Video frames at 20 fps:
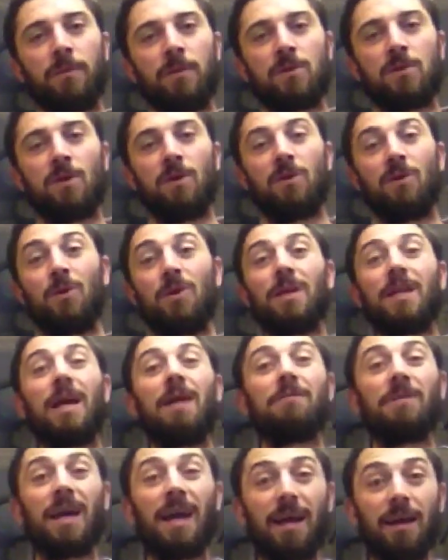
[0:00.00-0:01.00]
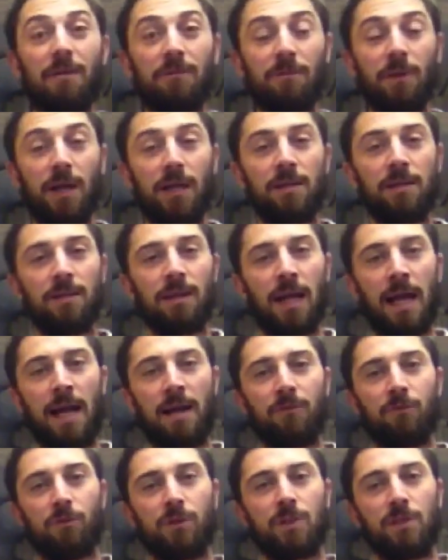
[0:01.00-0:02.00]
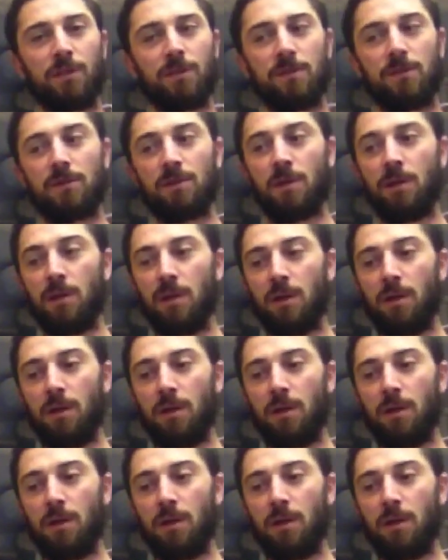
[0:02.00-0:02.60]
and so you can have elevated androgens